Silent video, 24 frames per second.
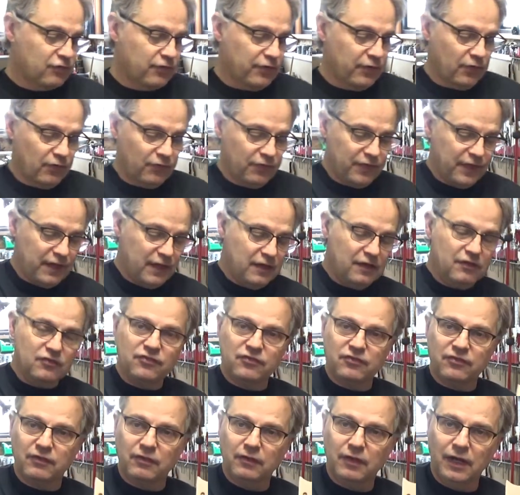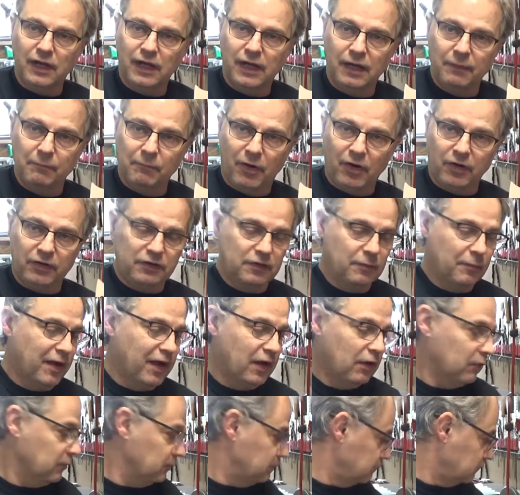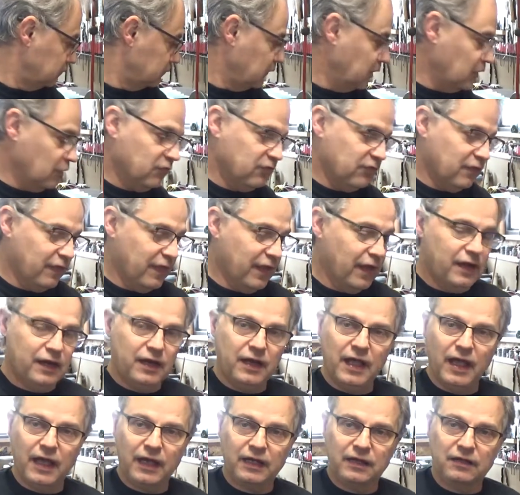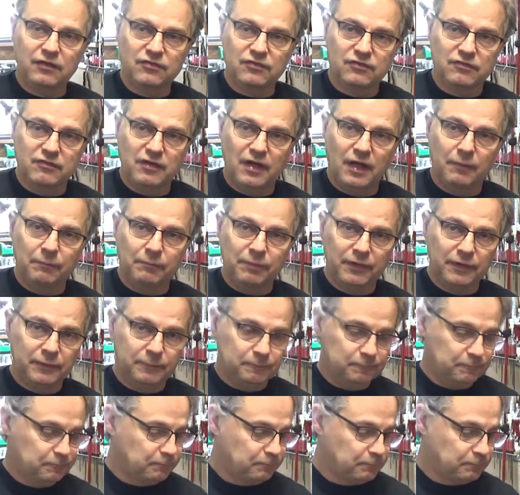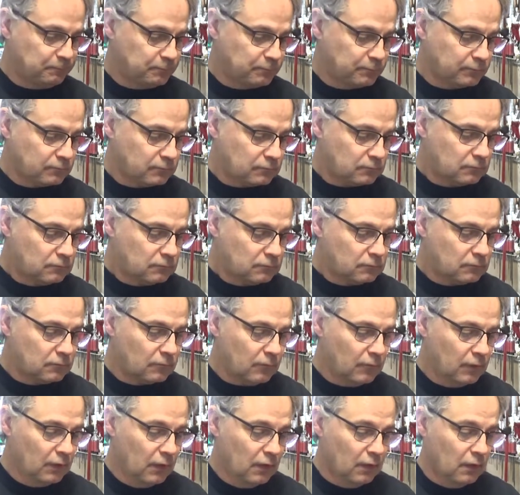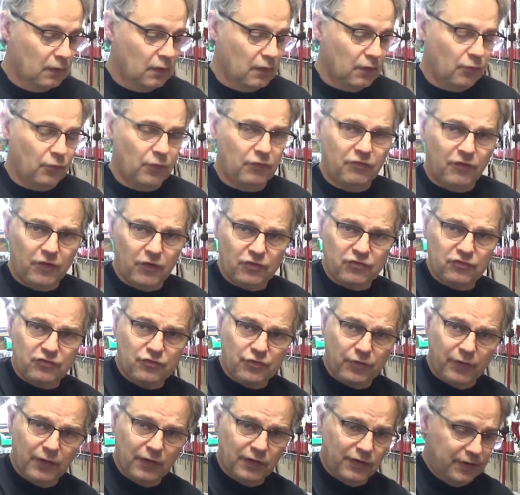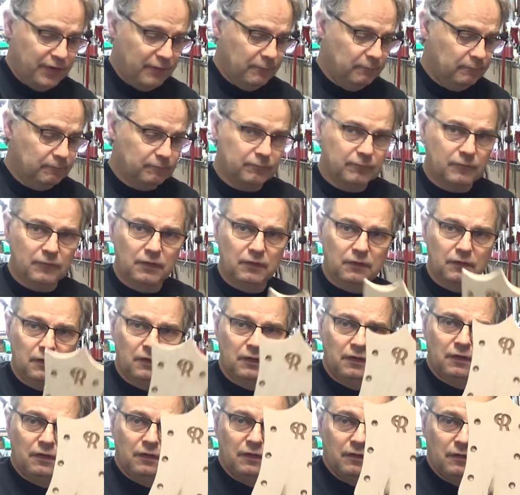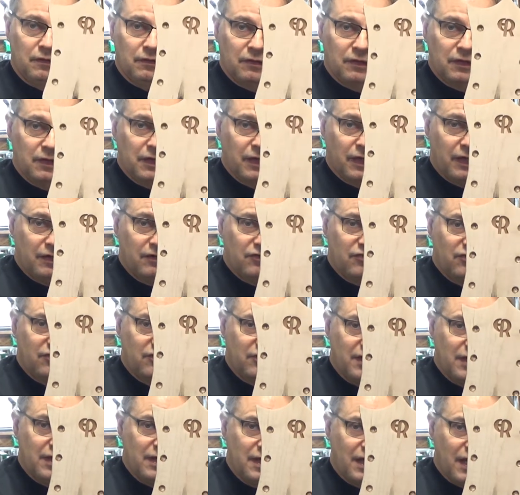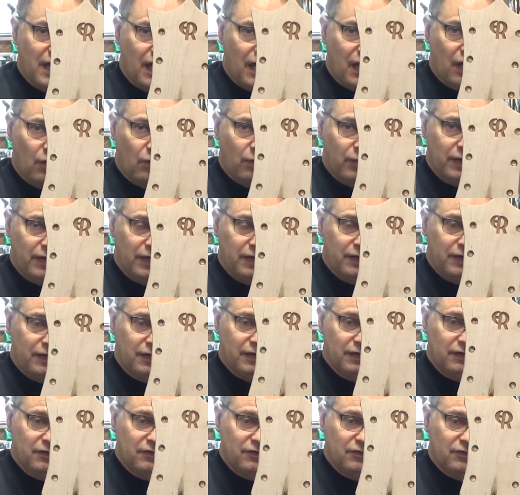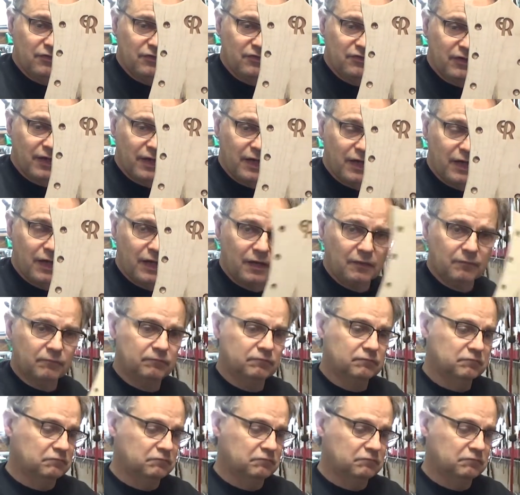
drilled these, I marked them out using that neck as a template reverse drilled it, kind of see how it is uh,